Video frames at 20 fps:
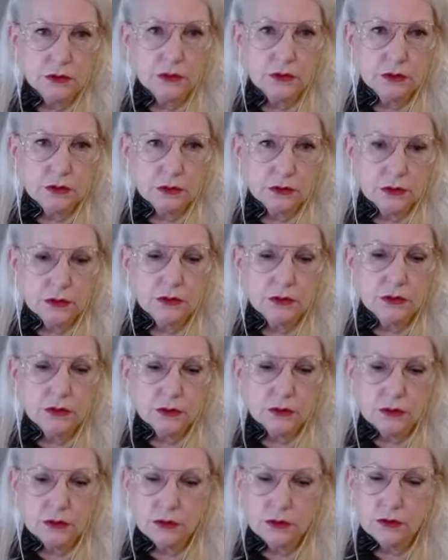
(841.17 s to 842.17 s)

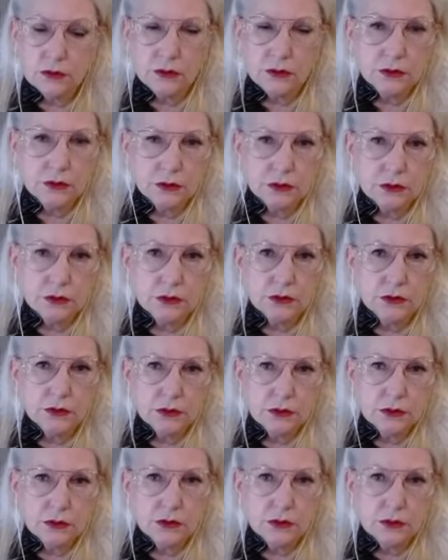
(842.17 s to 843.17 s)

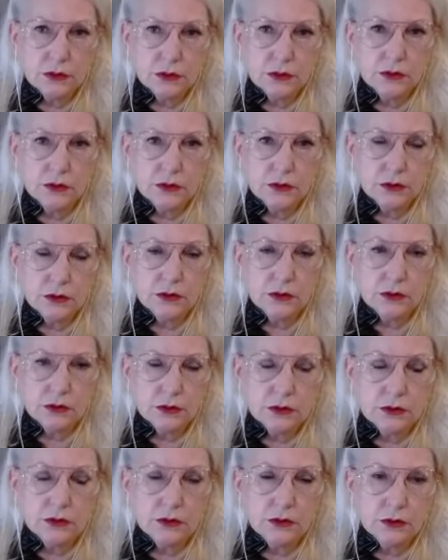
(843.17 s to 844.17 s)

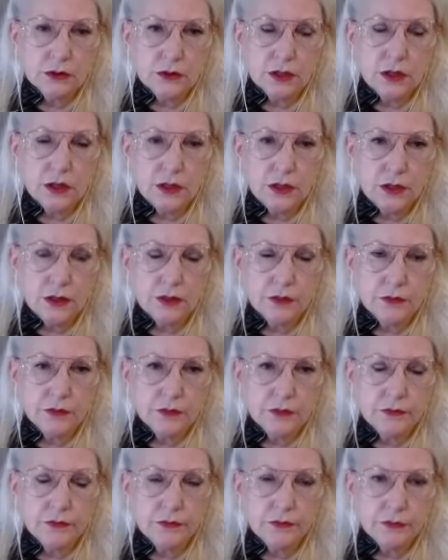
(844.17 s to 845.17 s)

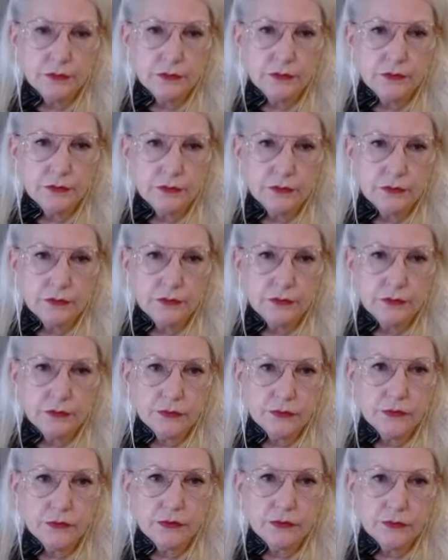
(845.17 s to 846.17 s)
No words are spoken by the person on screen.